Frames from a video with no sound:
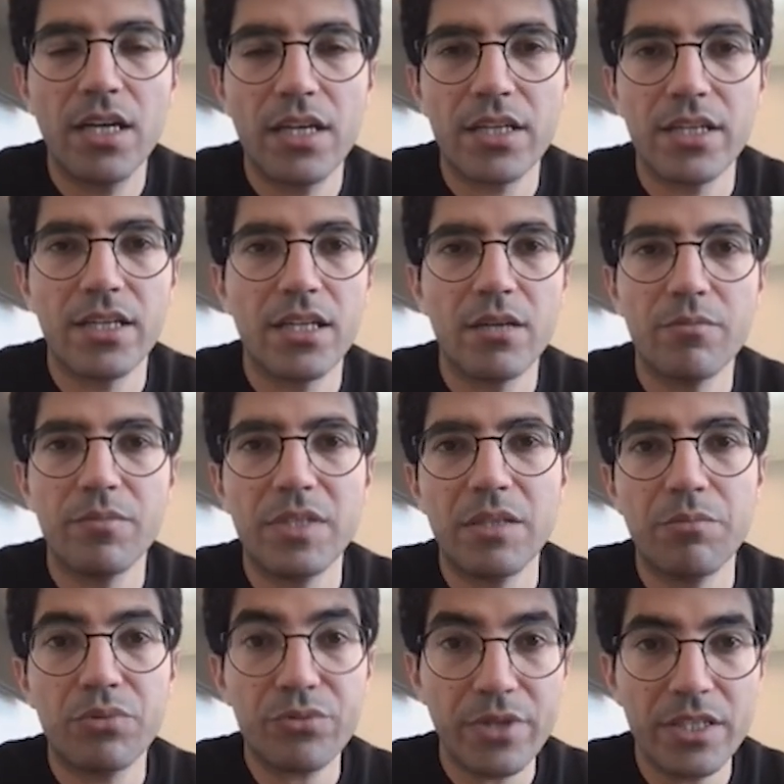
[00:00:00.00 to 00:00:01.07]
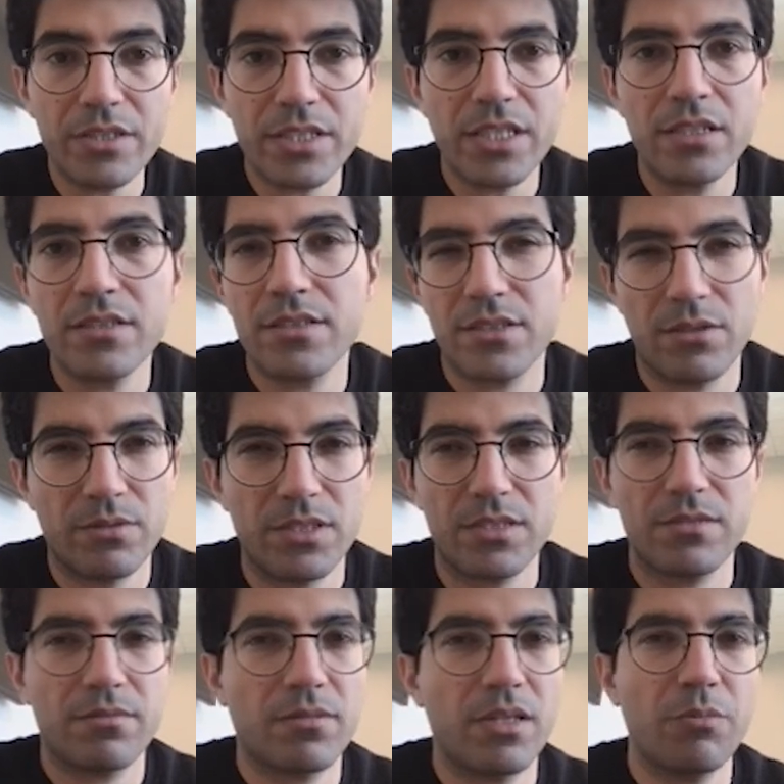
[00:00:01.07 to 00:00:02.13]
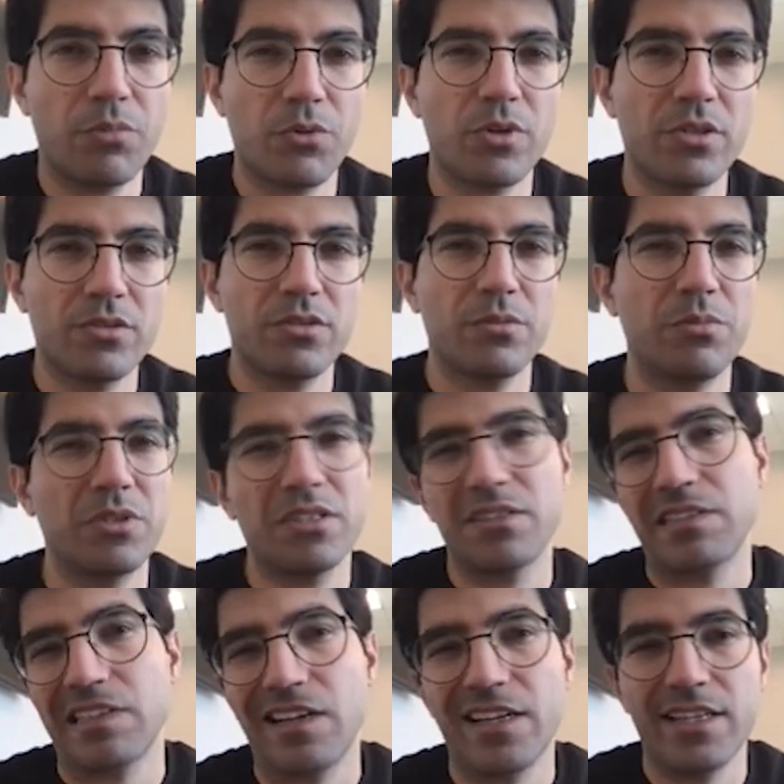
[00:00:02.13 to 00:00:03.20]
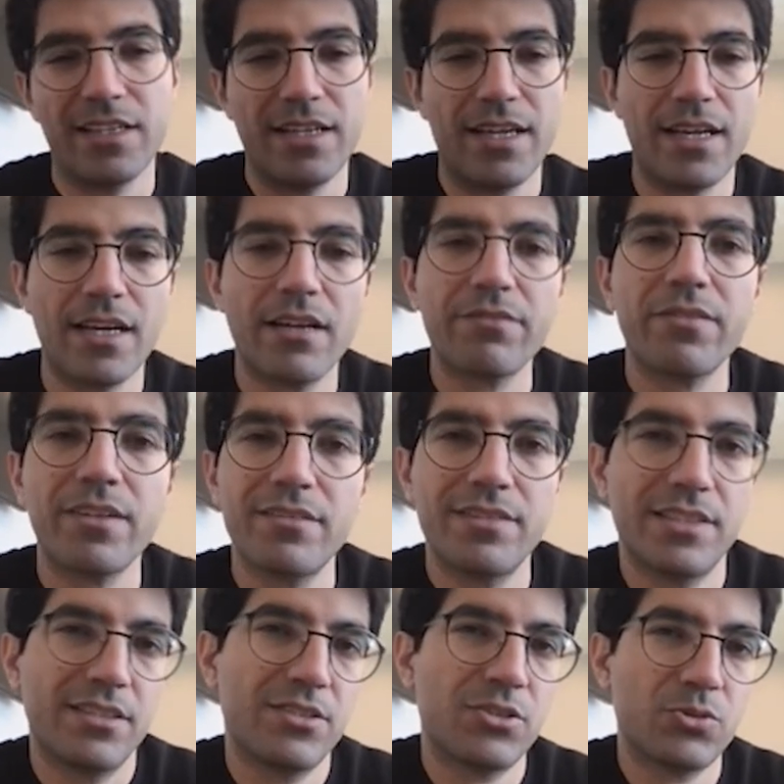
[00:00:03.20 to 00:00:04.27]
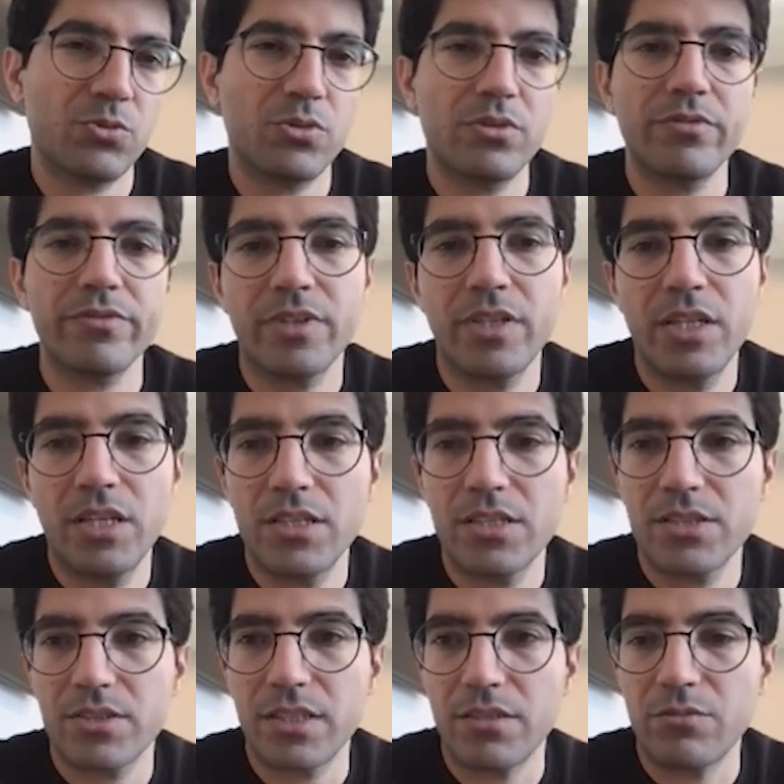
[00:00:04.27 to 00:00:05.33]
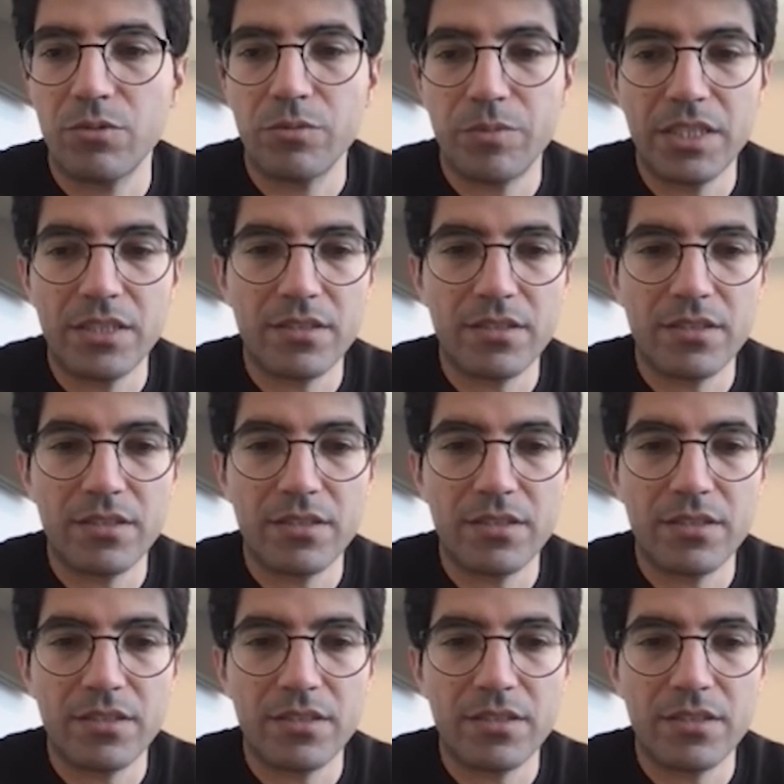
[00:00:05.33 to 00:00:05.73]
gonna be printed. So it's important to put a 9.5 sort of, so they will be in